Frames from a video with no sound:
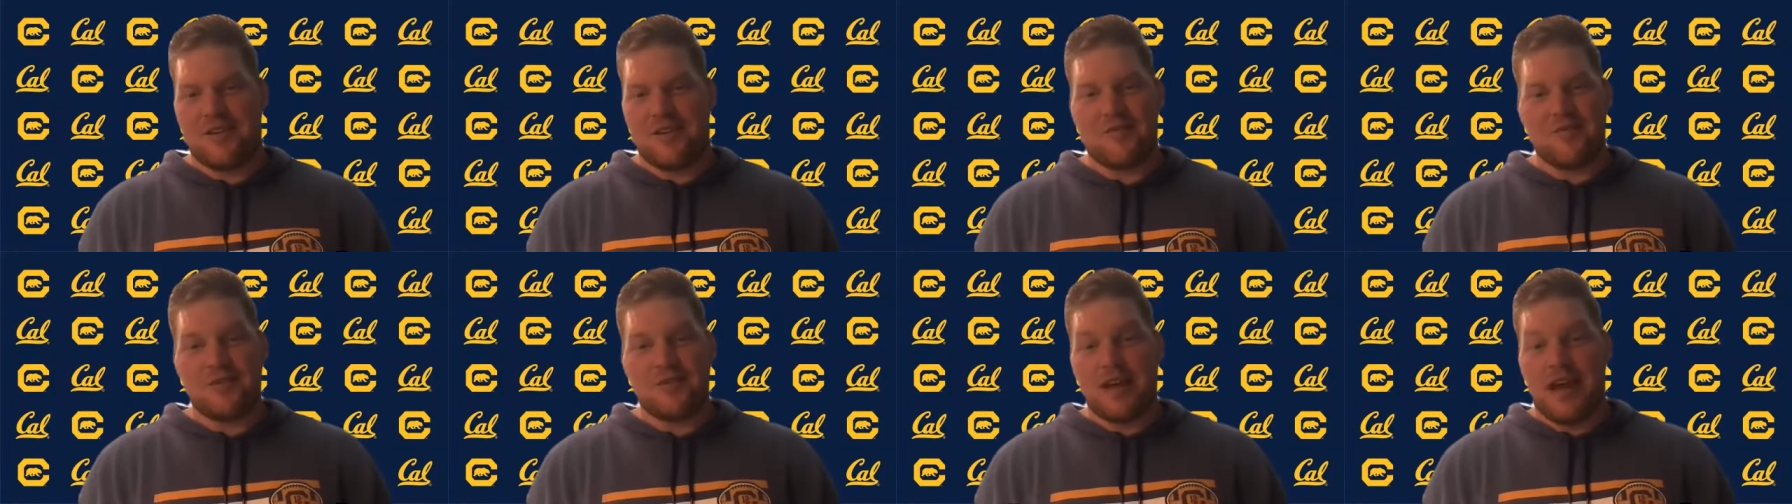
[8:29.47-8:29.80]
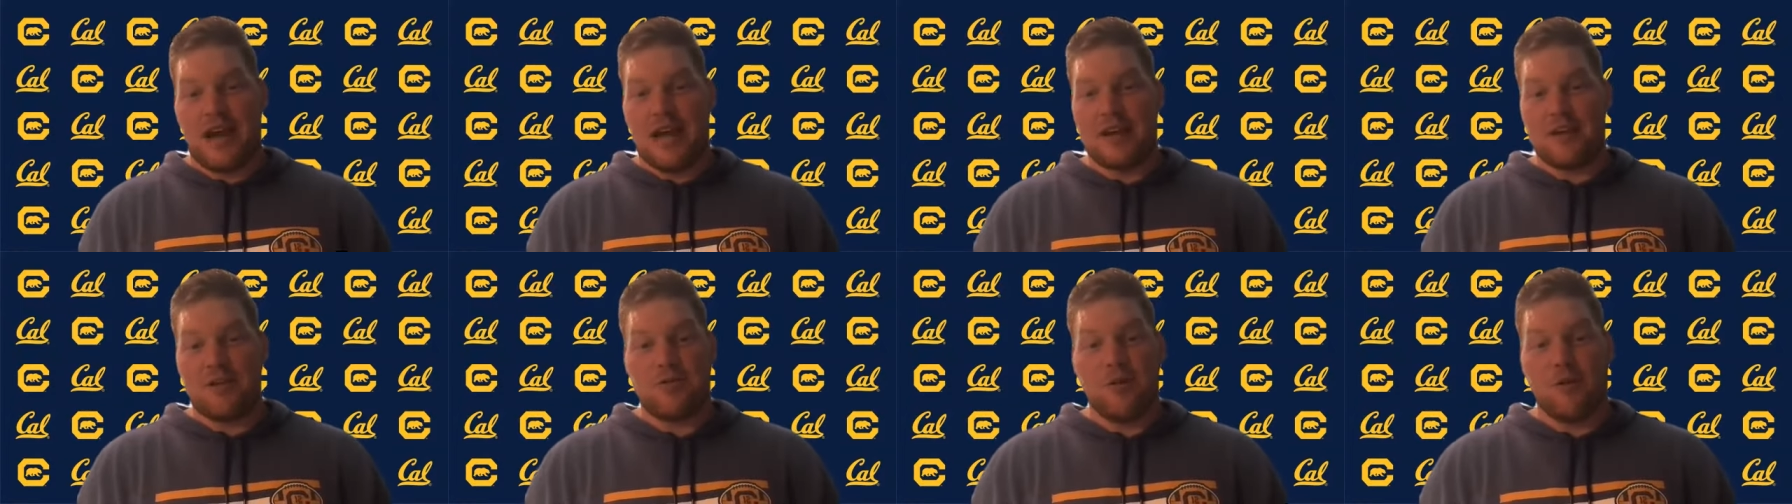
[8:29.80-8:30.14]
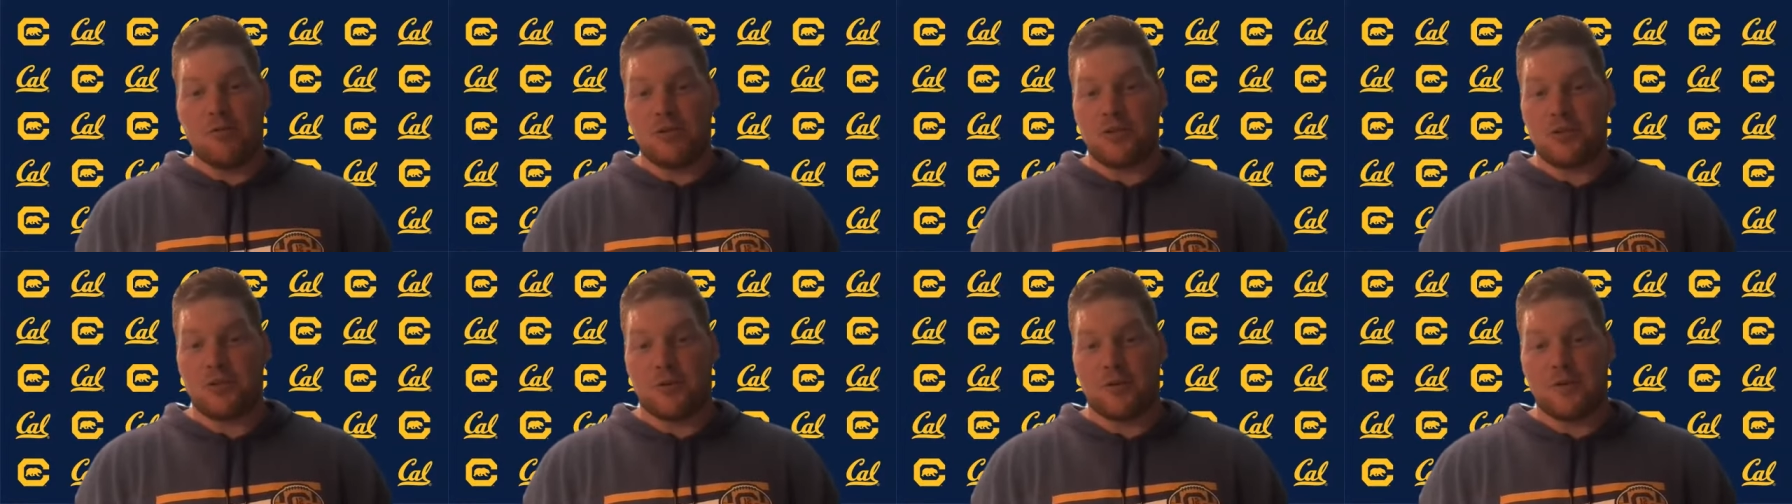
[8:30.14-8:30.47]
and we got no
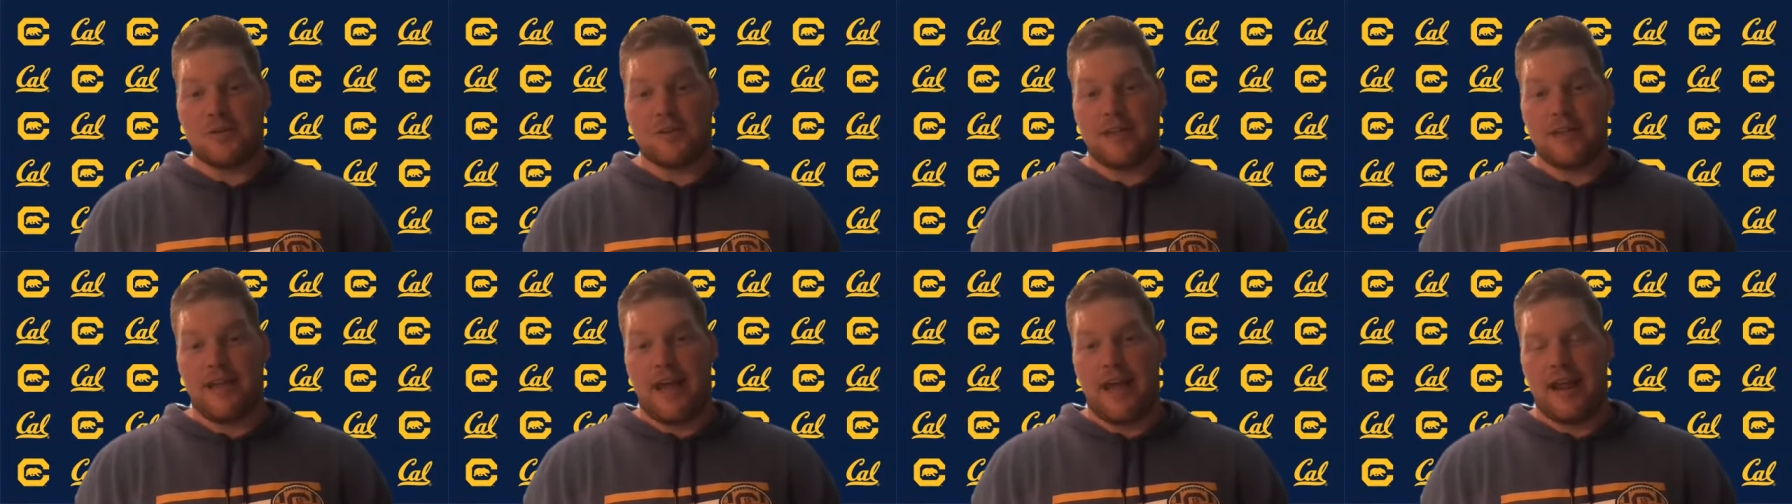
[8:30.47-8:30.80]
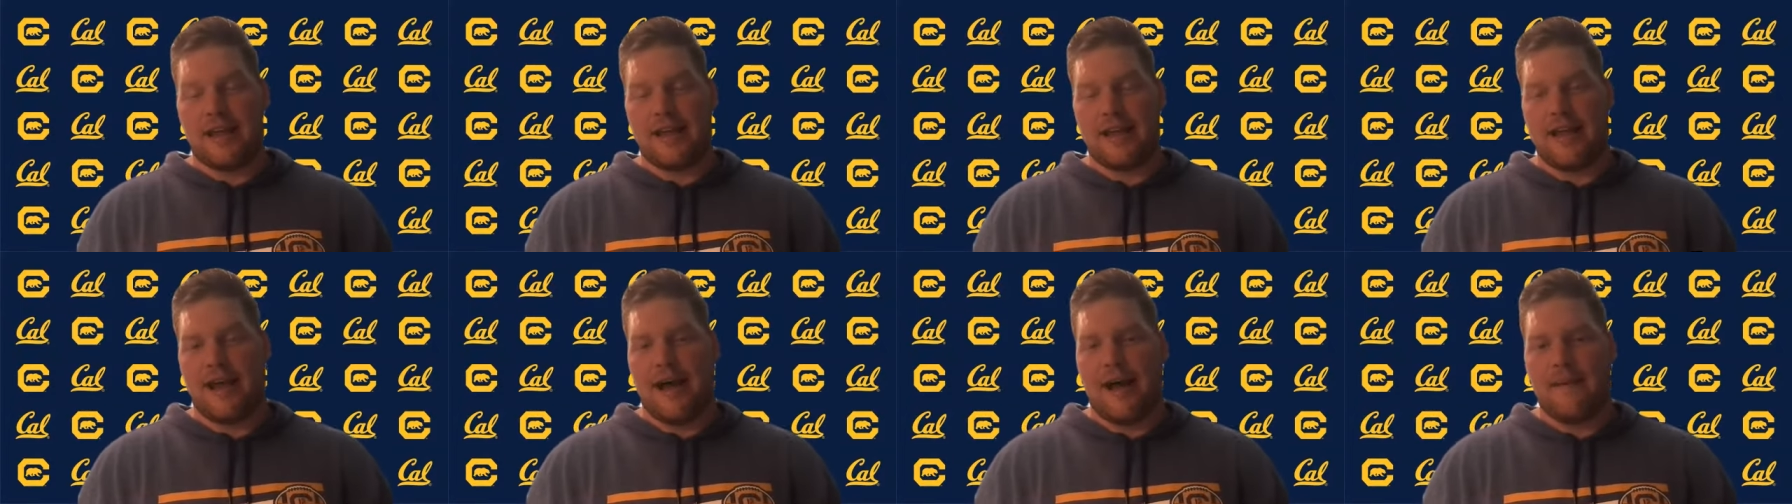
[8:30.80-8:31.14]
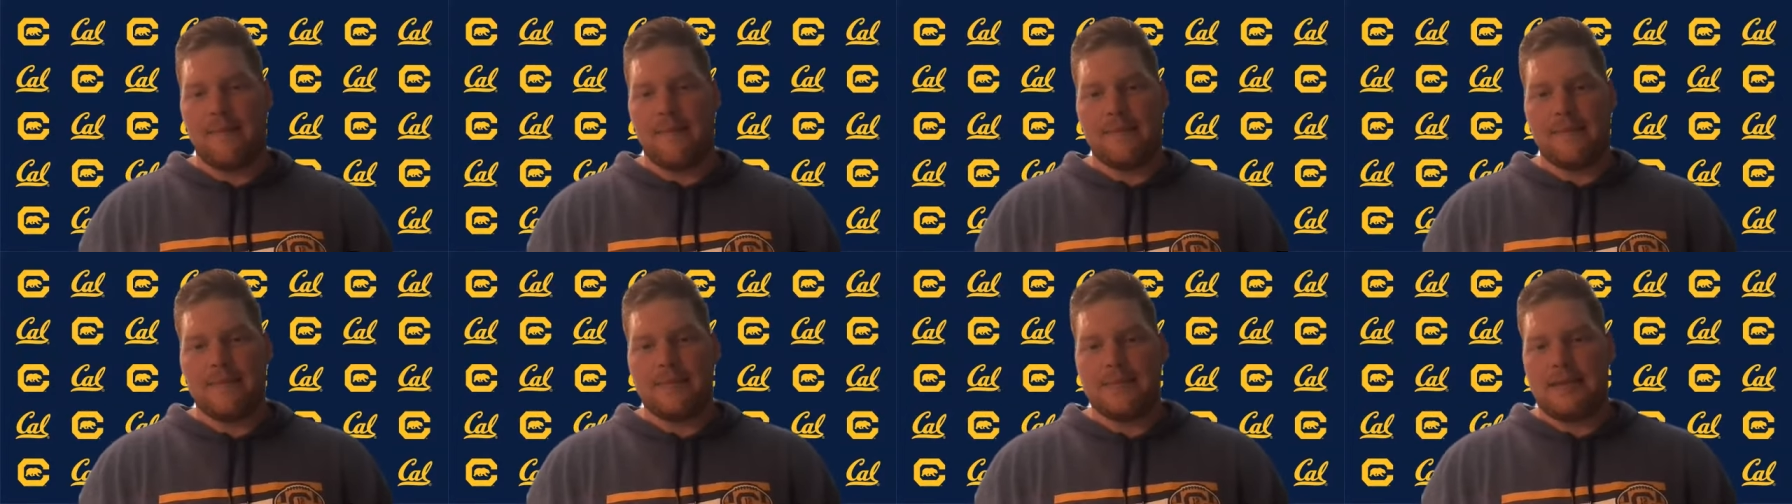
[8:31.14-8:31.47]
shortage of that at Cal.